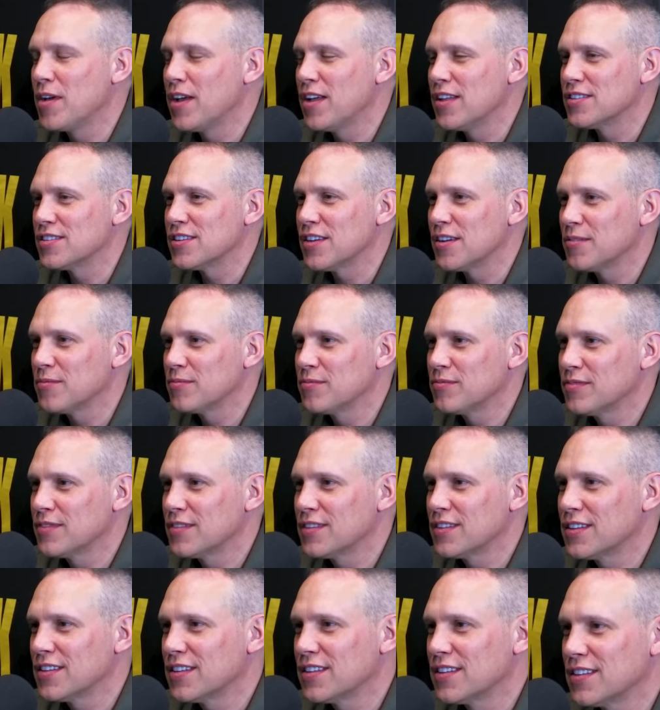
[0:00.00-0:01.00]
They're waiting
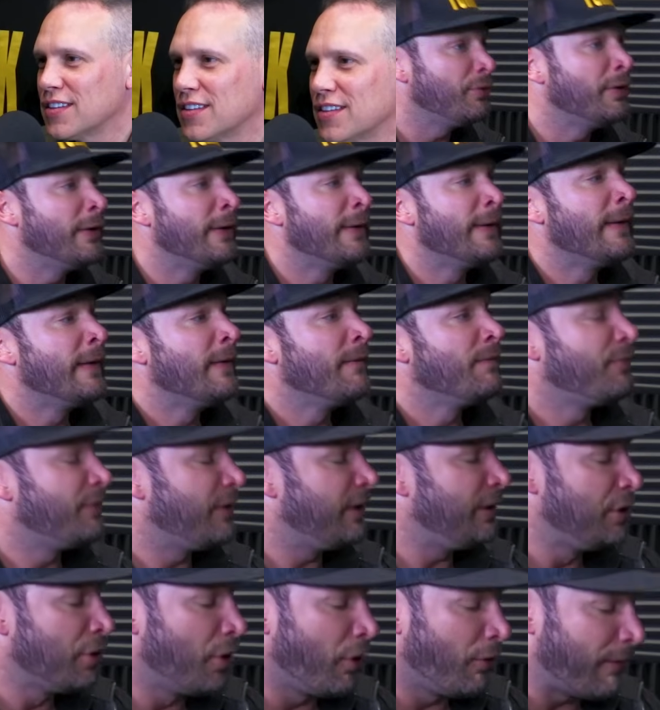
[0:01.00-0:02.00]
on you.
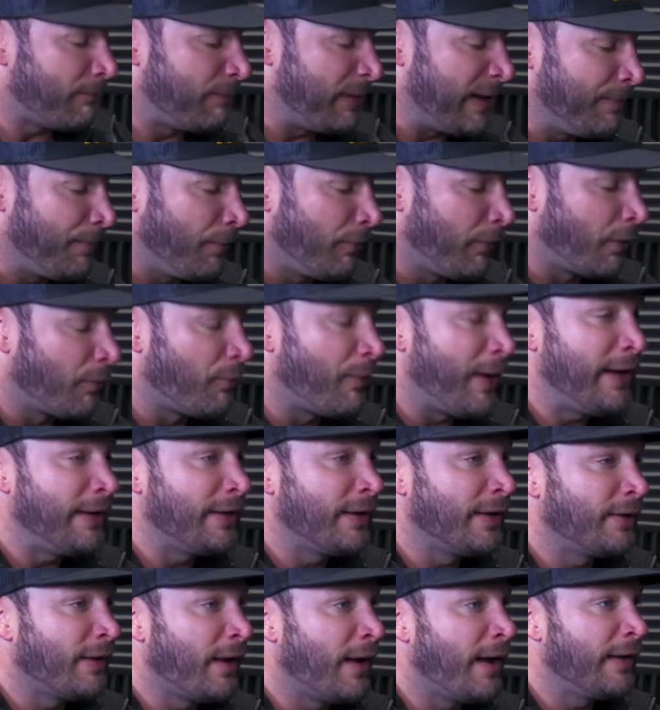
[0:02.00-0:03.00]
You know, people are waiting
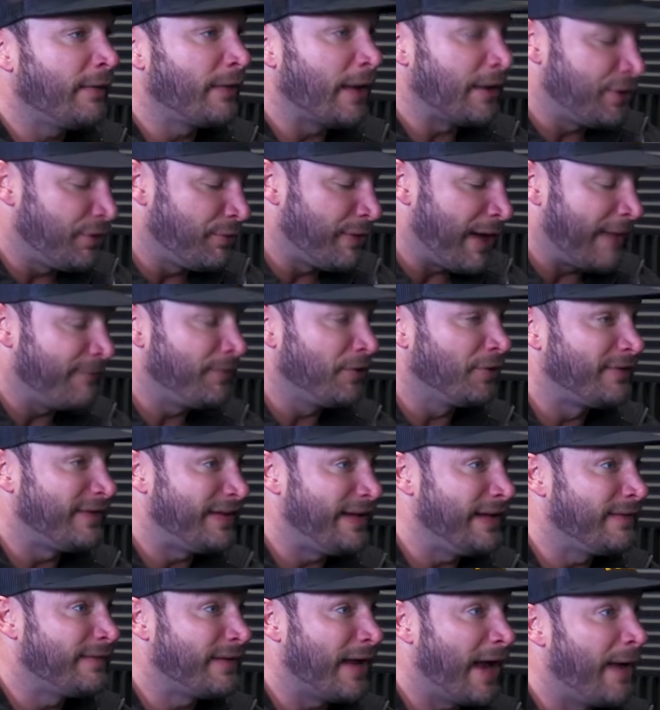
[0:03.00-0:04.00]
in line. Like you have your
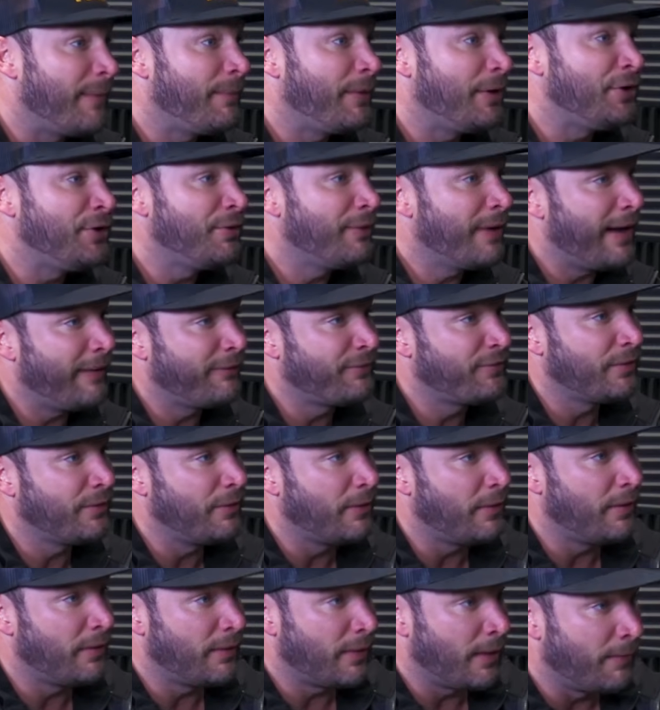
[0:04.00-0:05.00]
tea time and you have
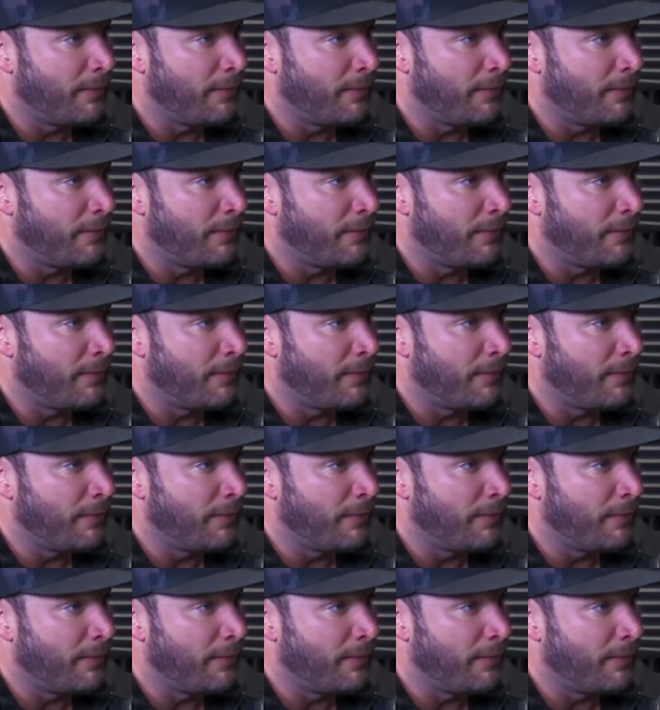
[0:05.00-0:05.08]
to.